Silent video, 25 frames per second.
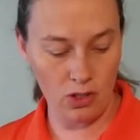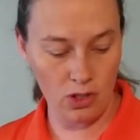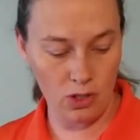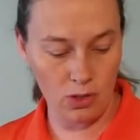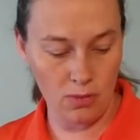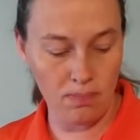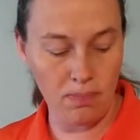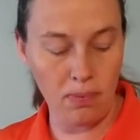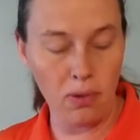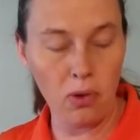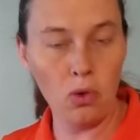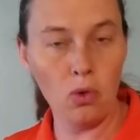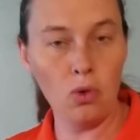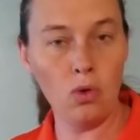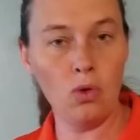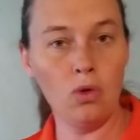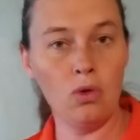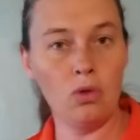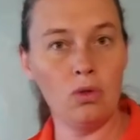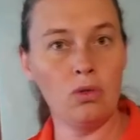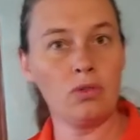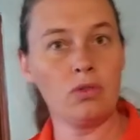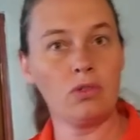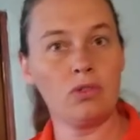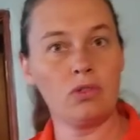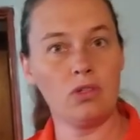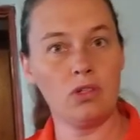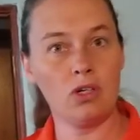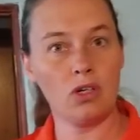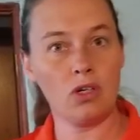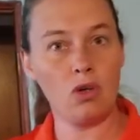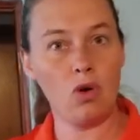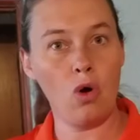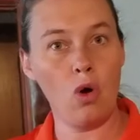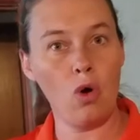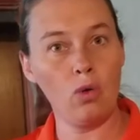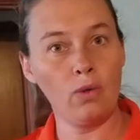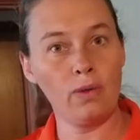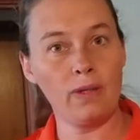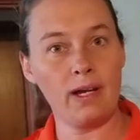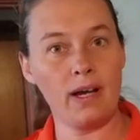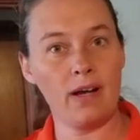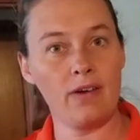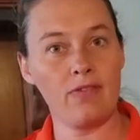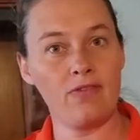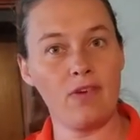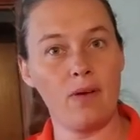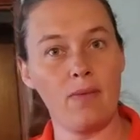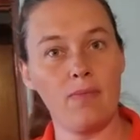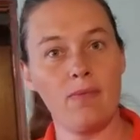to pull your cold
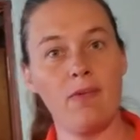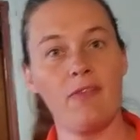air from the